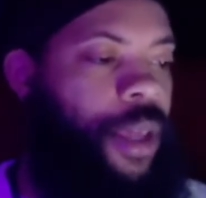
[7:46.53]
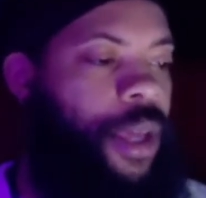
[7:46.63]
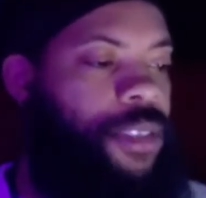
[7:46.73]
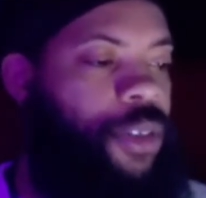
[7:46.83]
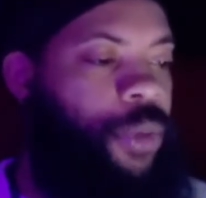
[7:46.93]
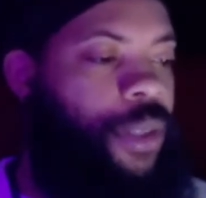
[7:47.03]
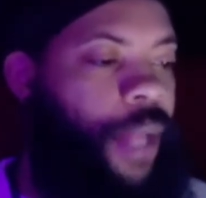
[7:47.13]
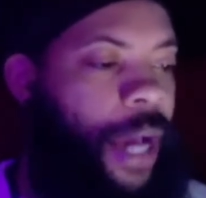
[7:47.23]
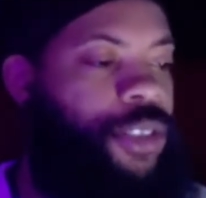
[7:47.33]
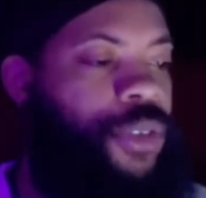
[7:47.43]
It's only
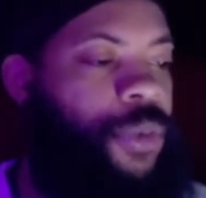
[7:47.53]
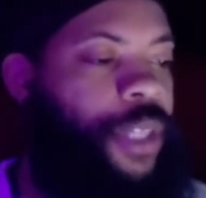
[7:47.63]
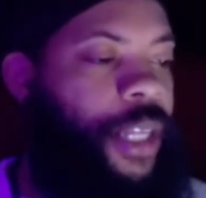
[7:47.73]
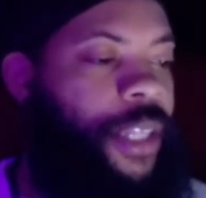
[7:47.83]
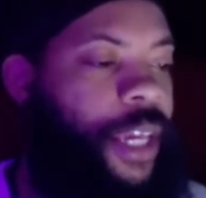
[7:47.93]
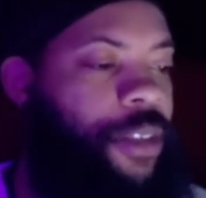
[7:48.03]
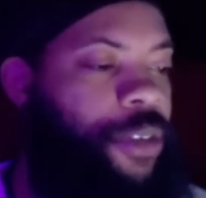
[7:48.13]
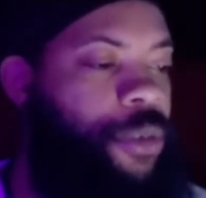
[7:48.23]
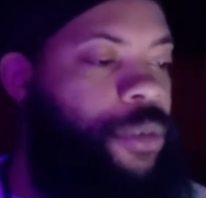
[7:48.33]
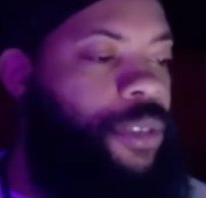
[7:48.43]
logical that they'd
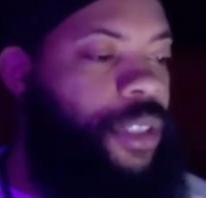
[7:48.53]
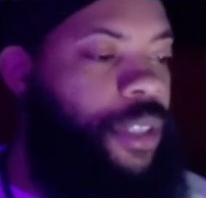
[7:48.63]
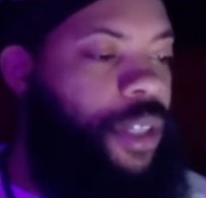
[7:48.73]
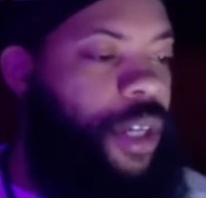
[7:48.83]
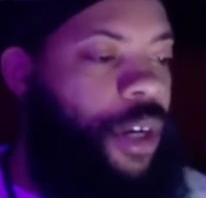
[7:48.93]
use the